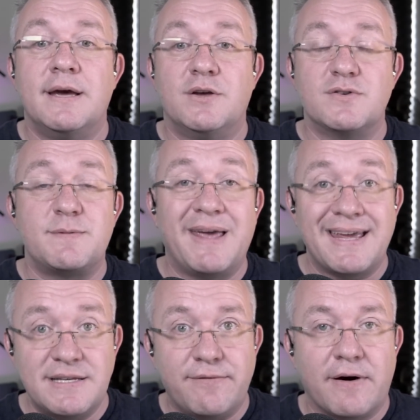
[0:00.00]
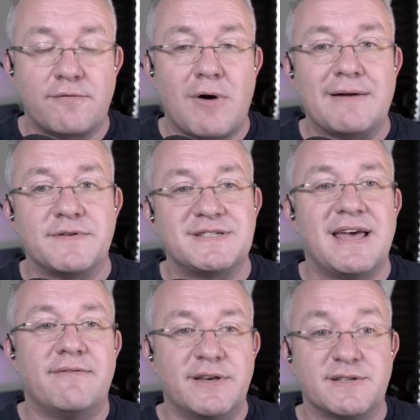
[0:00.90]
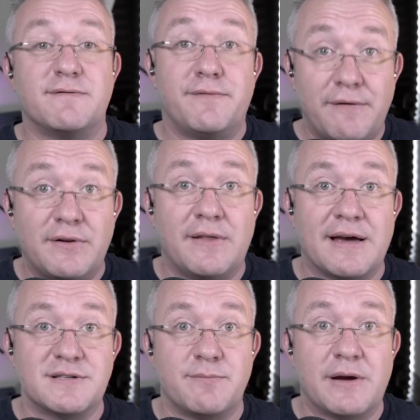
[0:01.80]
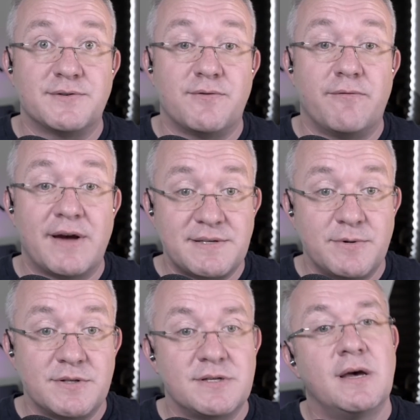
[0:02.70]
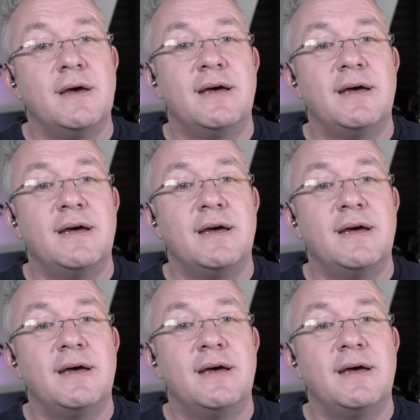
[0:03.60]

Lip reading: Used to be 85 grand for savings and 50,000 pounds for investments.